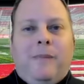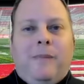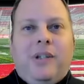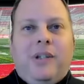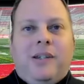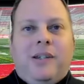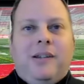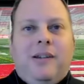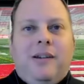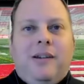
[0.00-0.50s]

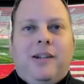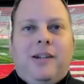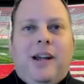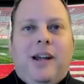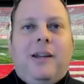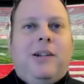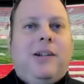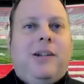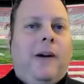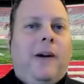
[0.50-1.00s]
just looked
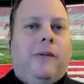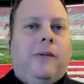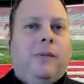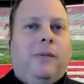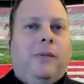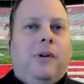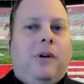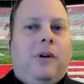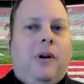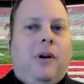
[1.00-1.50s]

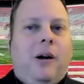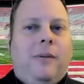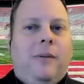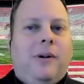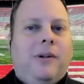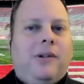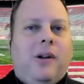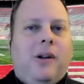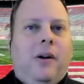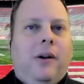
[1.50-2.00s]
uncomfortable
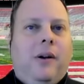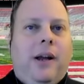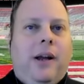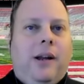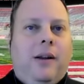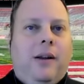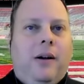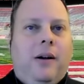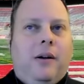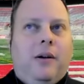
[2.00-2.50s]
almost all
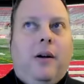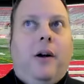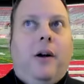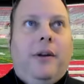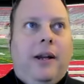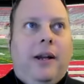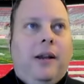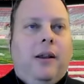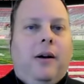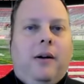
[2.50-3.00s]
night long, all
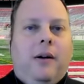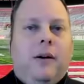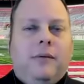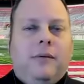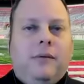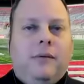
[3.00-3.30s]
day long.